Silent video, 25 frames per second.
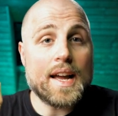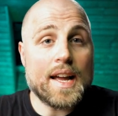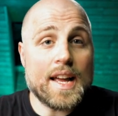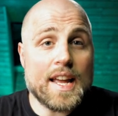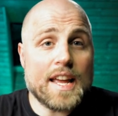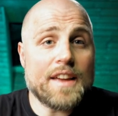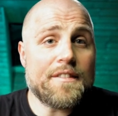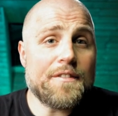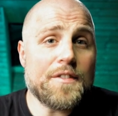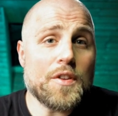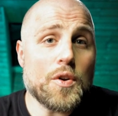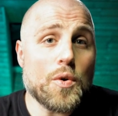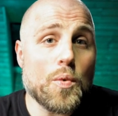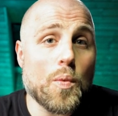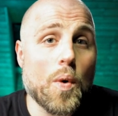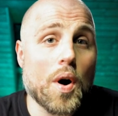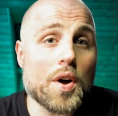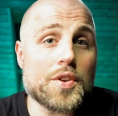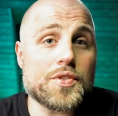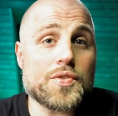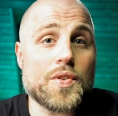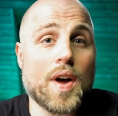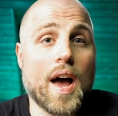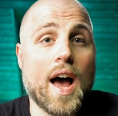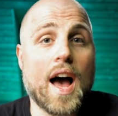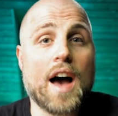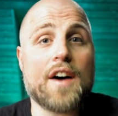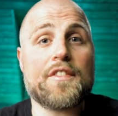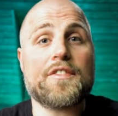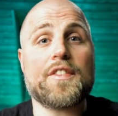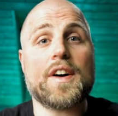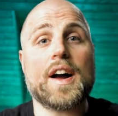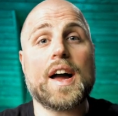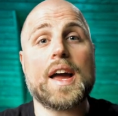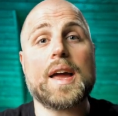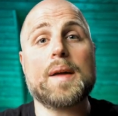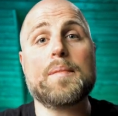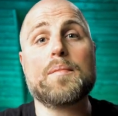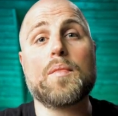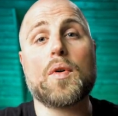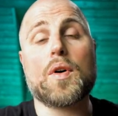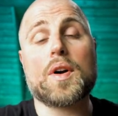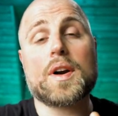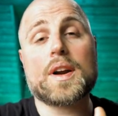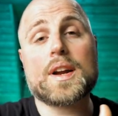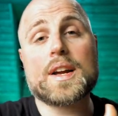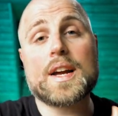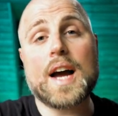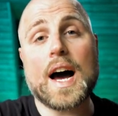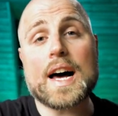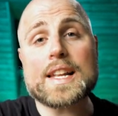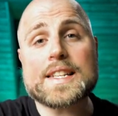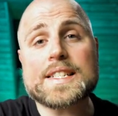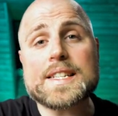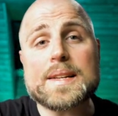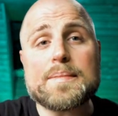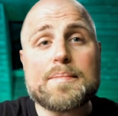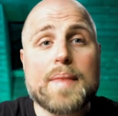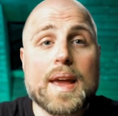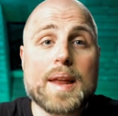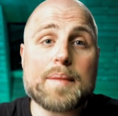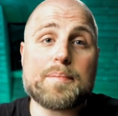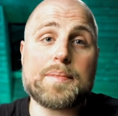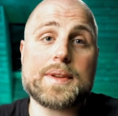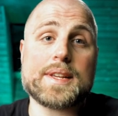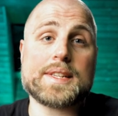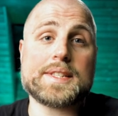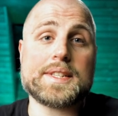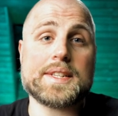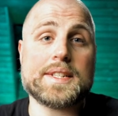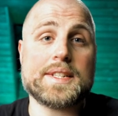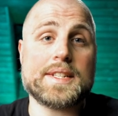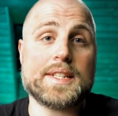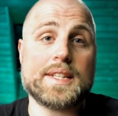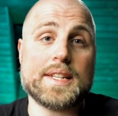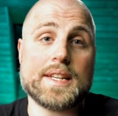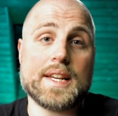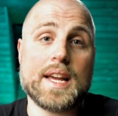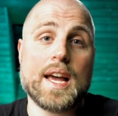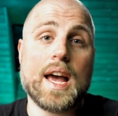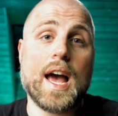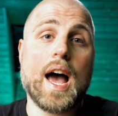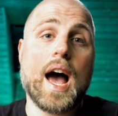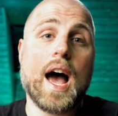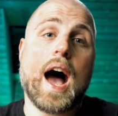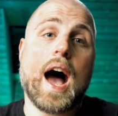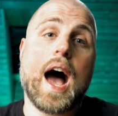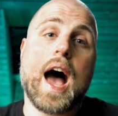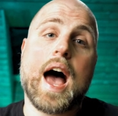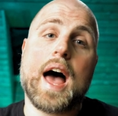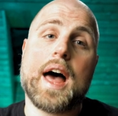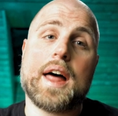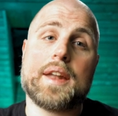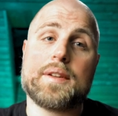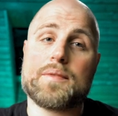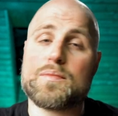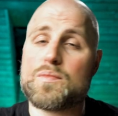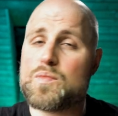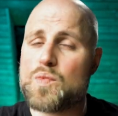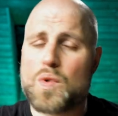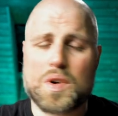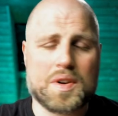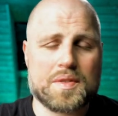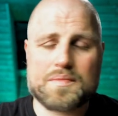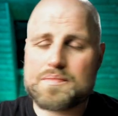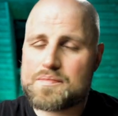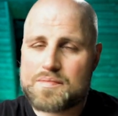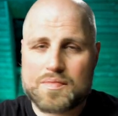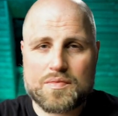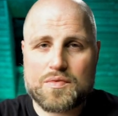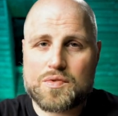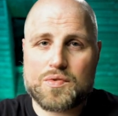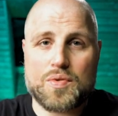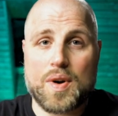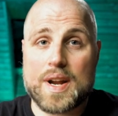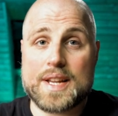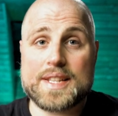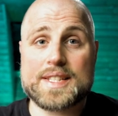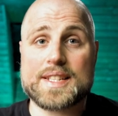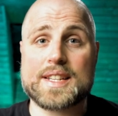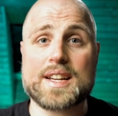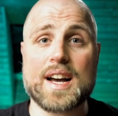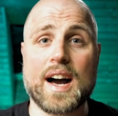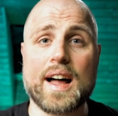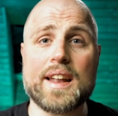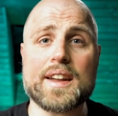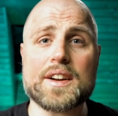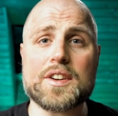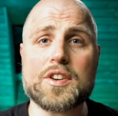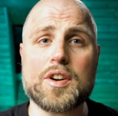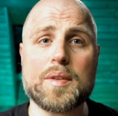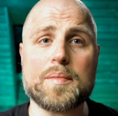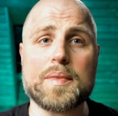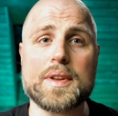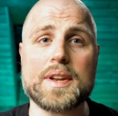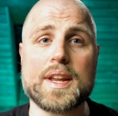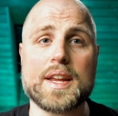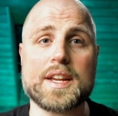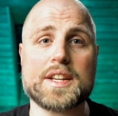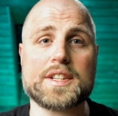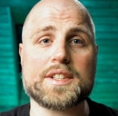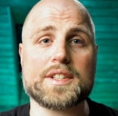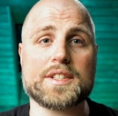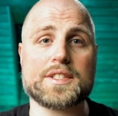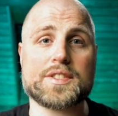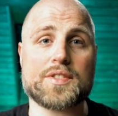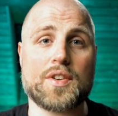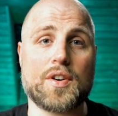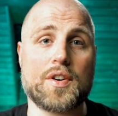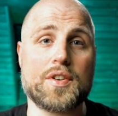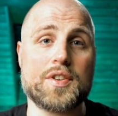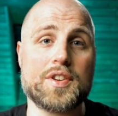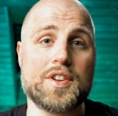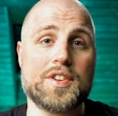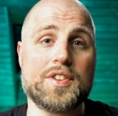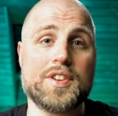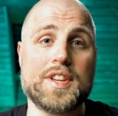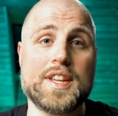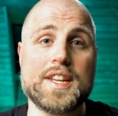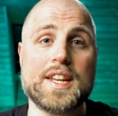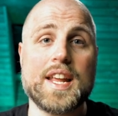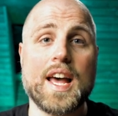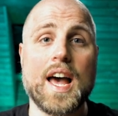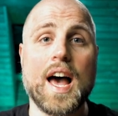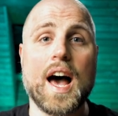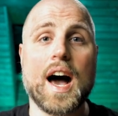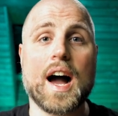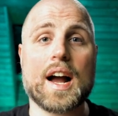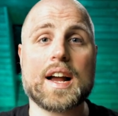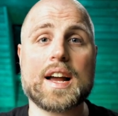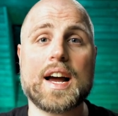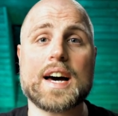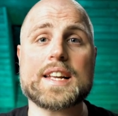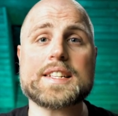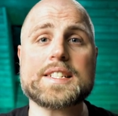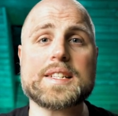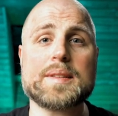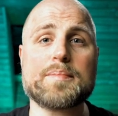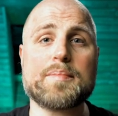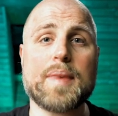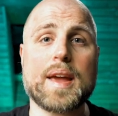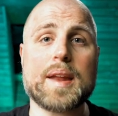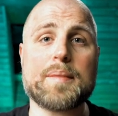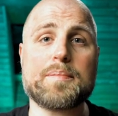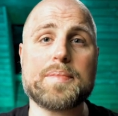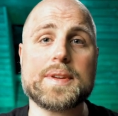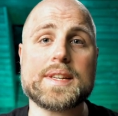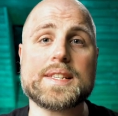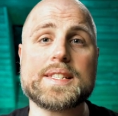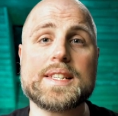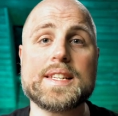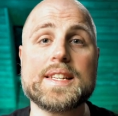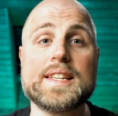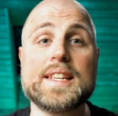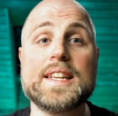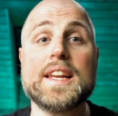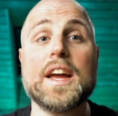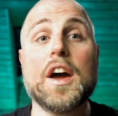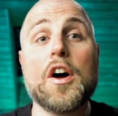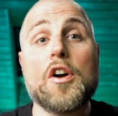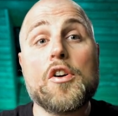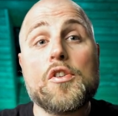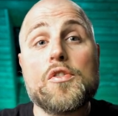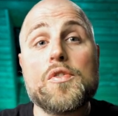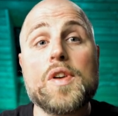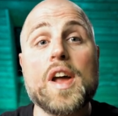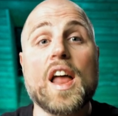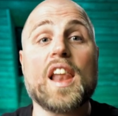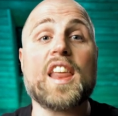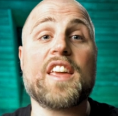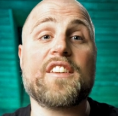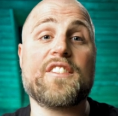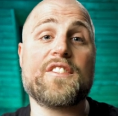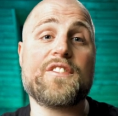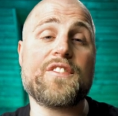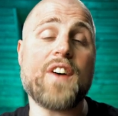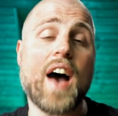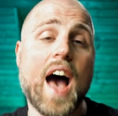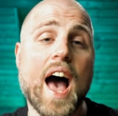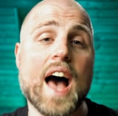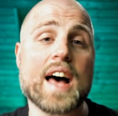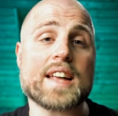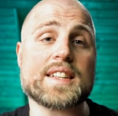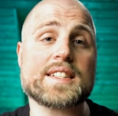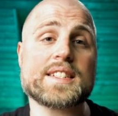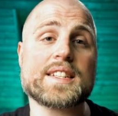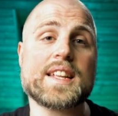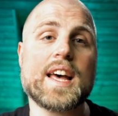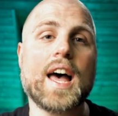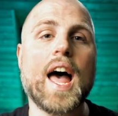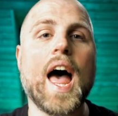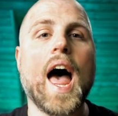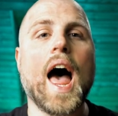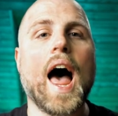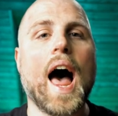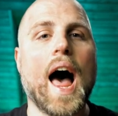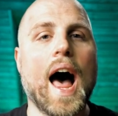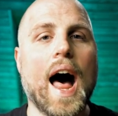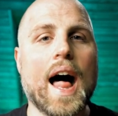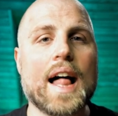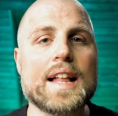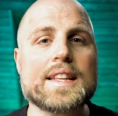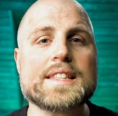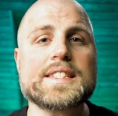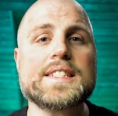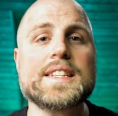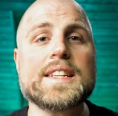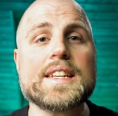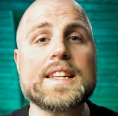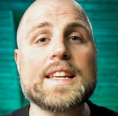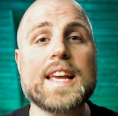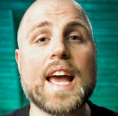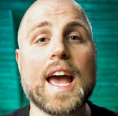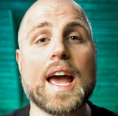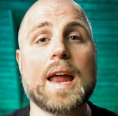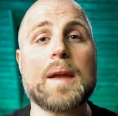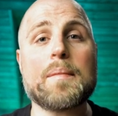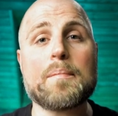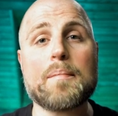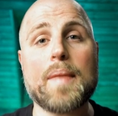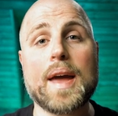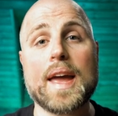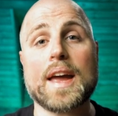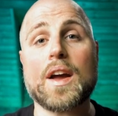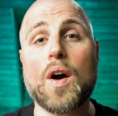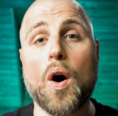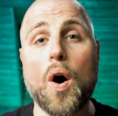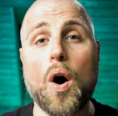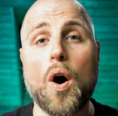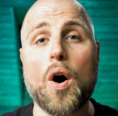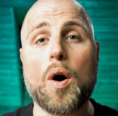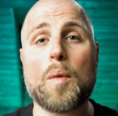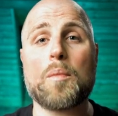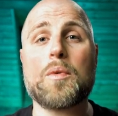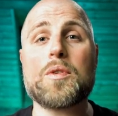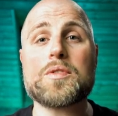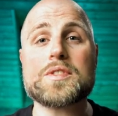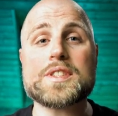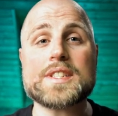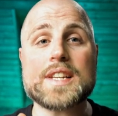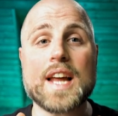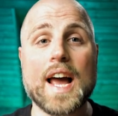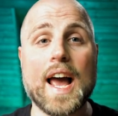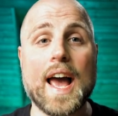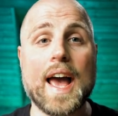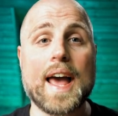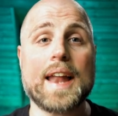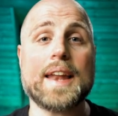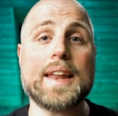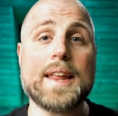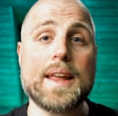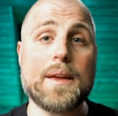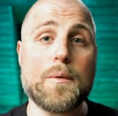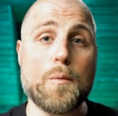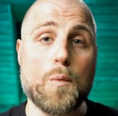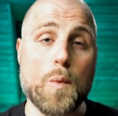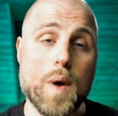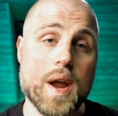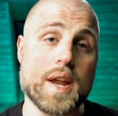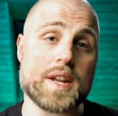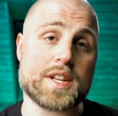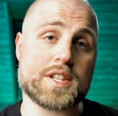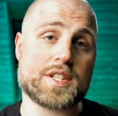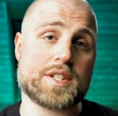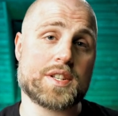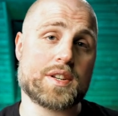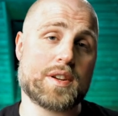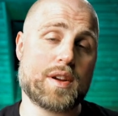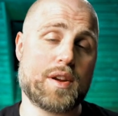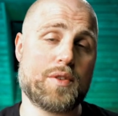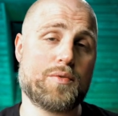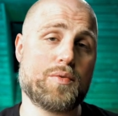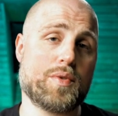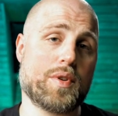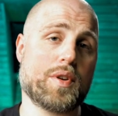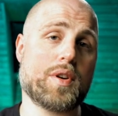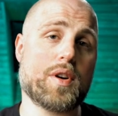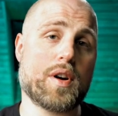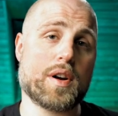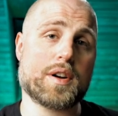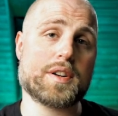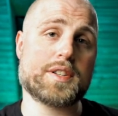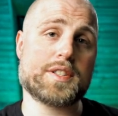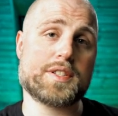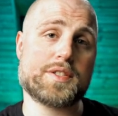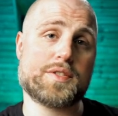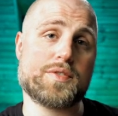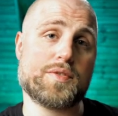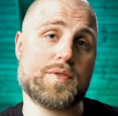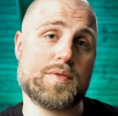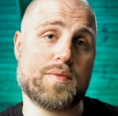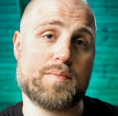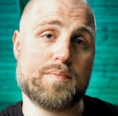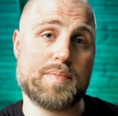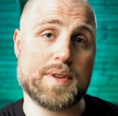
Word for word: If you want to have a more custom-made BCD and want crazy color combinations, or you need a custom-made BCD really fast, Halcyon can make almost any wish in regards to